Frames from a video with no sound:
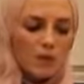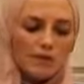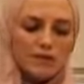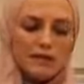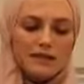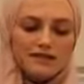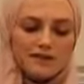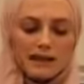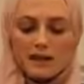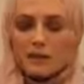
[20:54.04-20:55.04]
what was
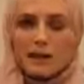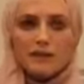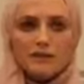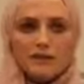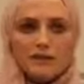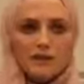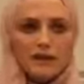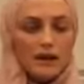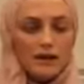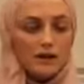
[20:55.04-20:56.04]
being said about
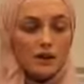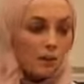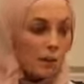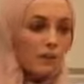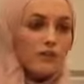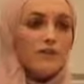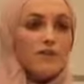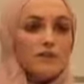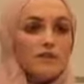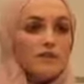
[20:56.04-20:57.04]
it, you know, was
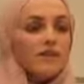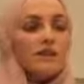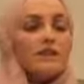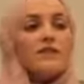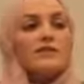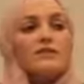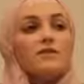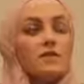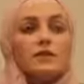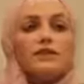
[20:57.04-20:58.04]
it this nefarious
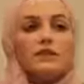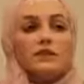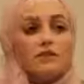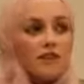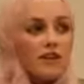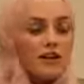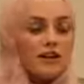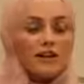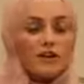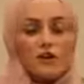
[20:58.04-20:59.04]
influence
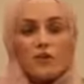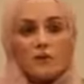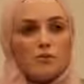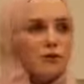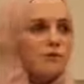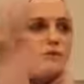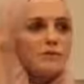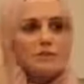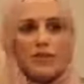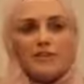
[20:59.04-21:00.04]
in Europe? Were
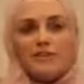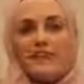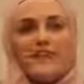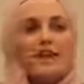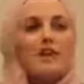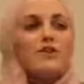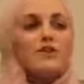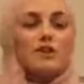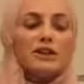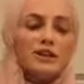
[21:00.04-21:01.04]
Muslims trying to take
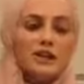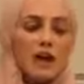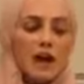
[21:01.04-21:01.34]
over and,